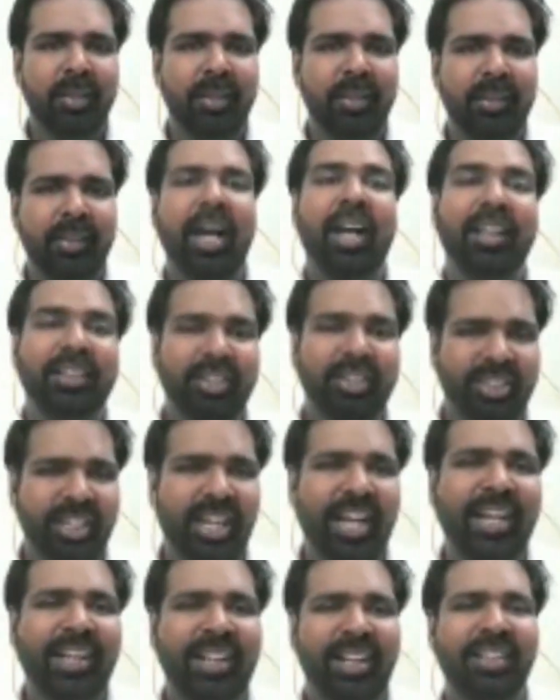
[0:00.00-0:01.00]
The other
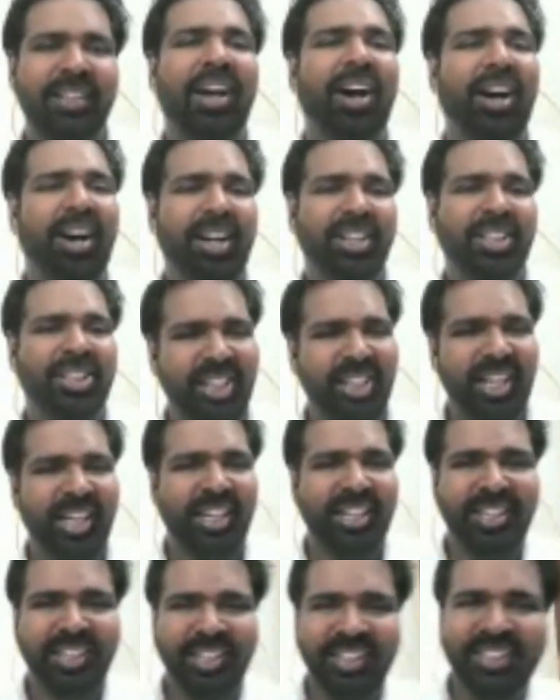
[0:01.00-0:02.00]
side, the harsh
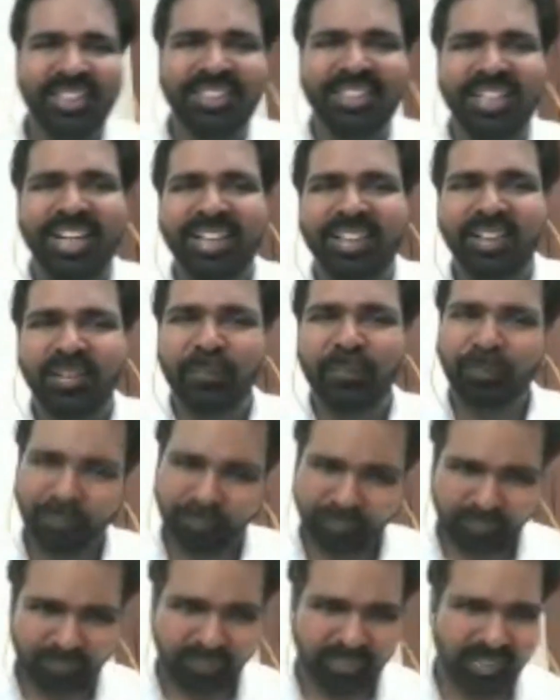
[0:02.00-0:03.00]
side, is that
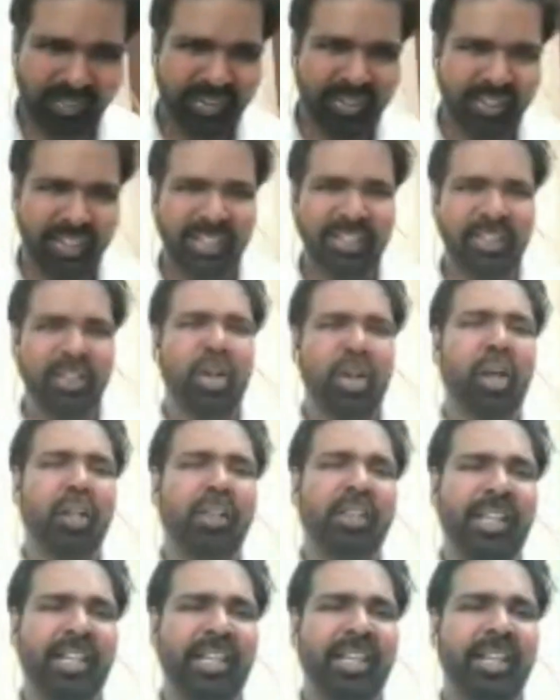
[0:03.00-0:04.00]
it's not
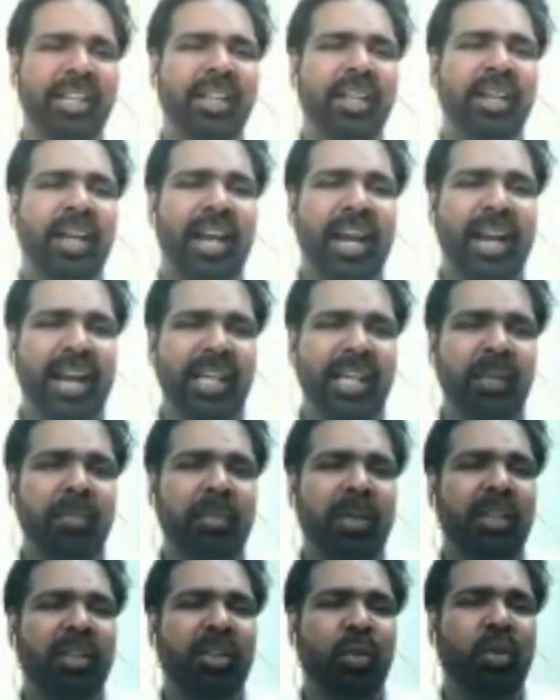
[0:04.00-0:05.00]
the
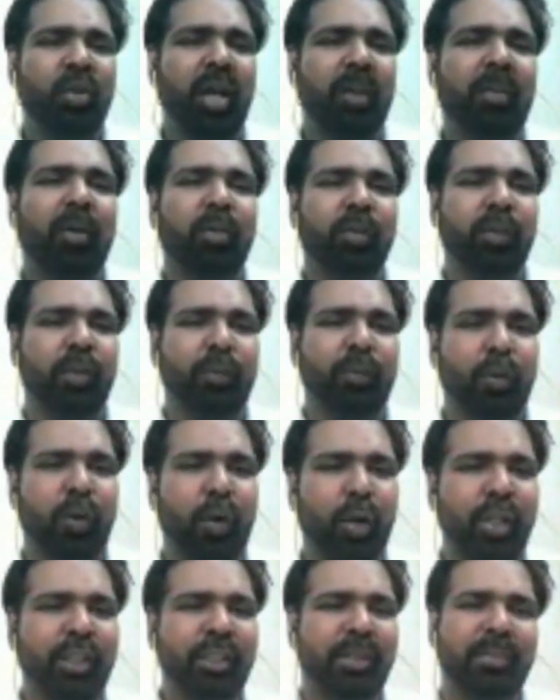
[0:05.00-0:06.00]
animals who come out of the
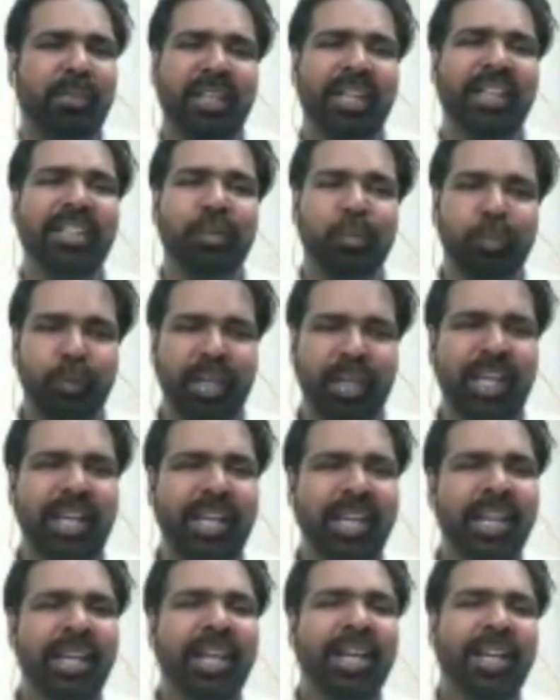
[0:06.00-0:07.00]
forest, but it's
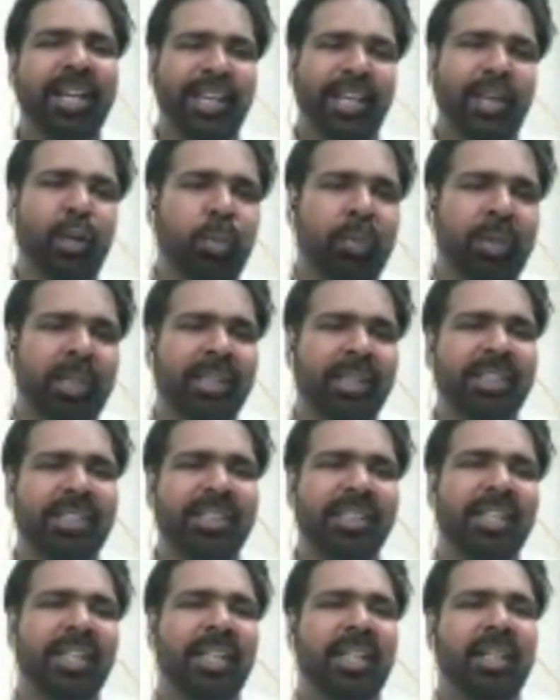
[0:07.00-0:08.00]
we humans
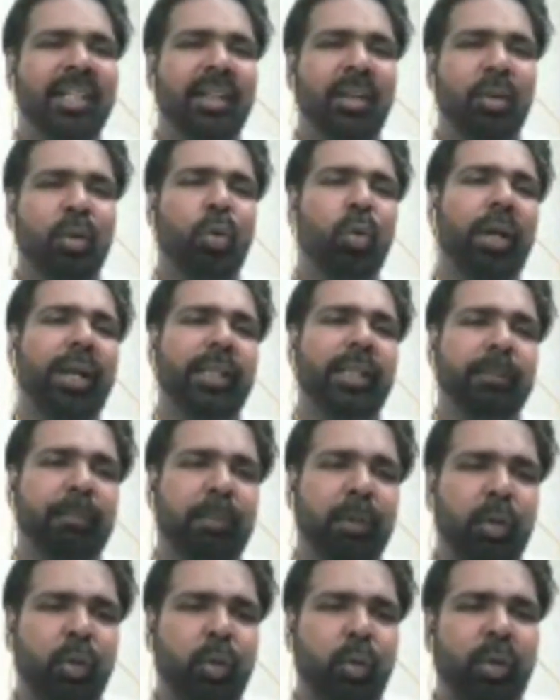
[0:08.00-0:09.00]
who
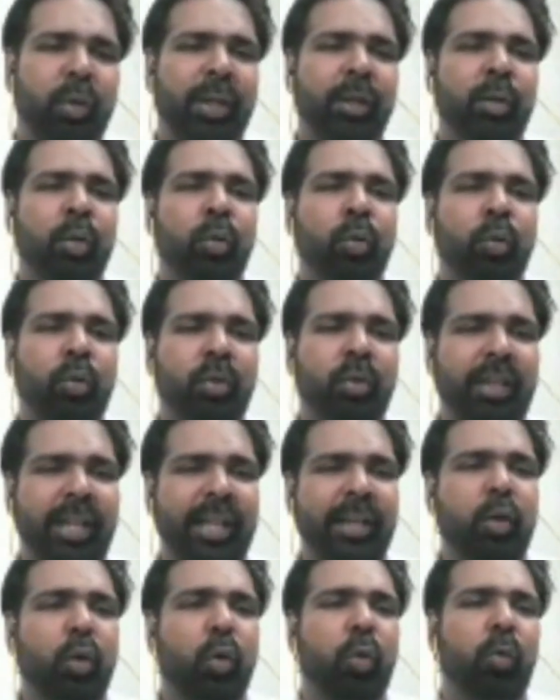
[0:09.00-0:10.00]
explore and who
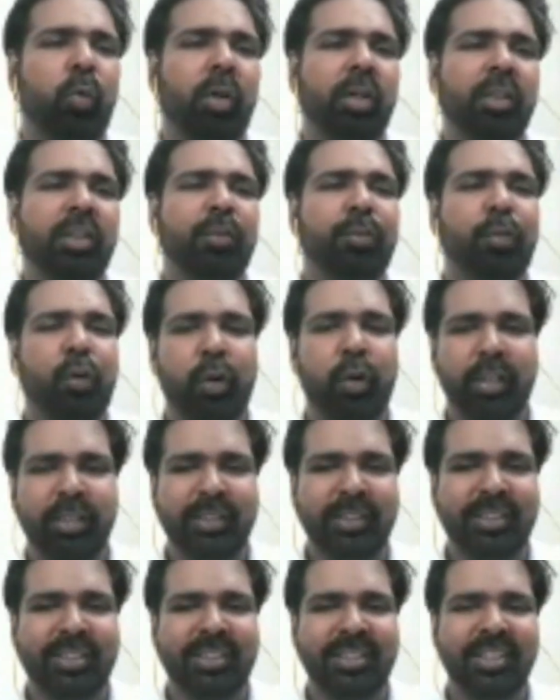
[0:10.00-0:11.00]
take over the
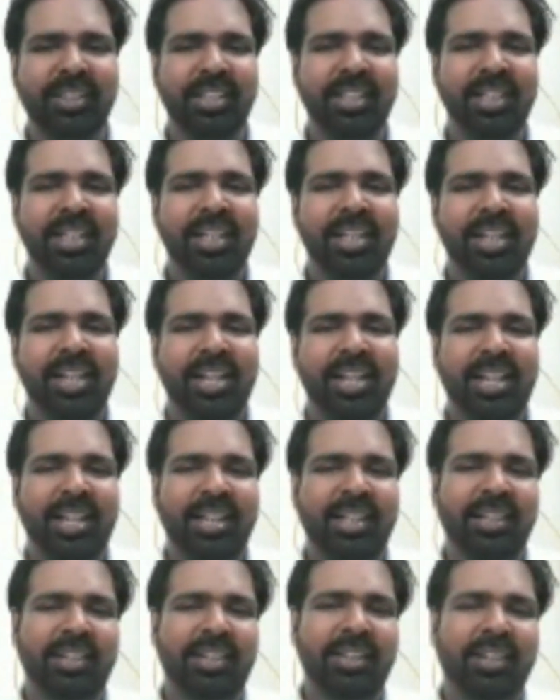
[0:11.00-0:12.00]
forests.
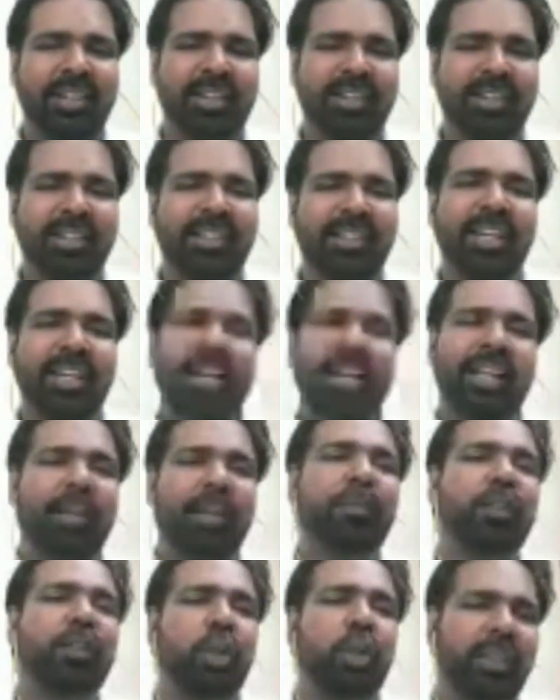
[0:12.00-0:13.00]
And uh, they are
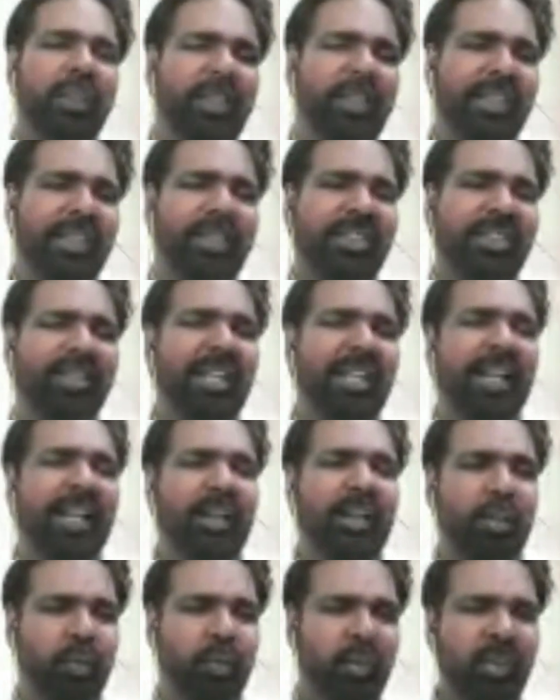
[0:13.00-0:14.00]
left choiceless than
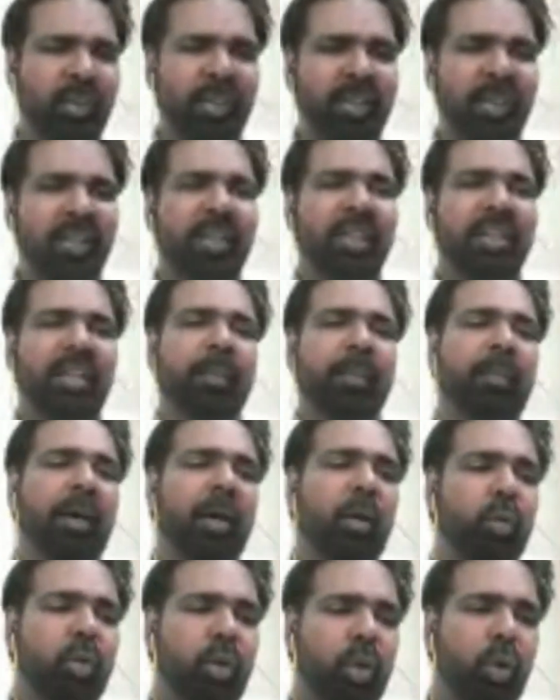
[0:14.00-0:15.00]
to come
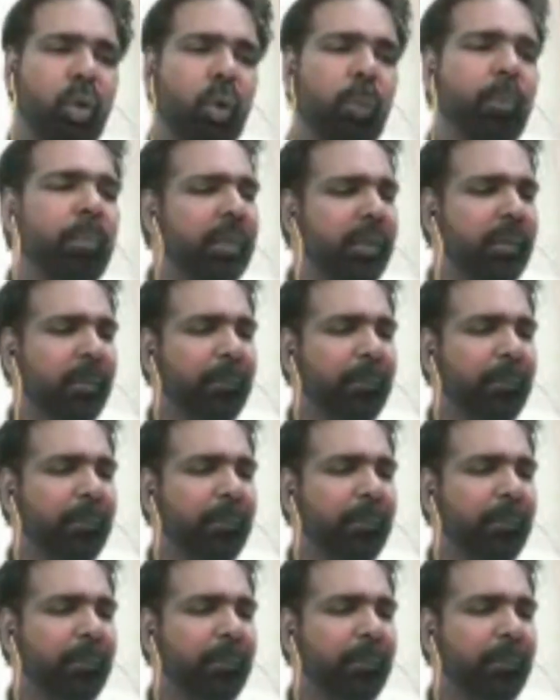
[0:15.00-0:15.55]
out open.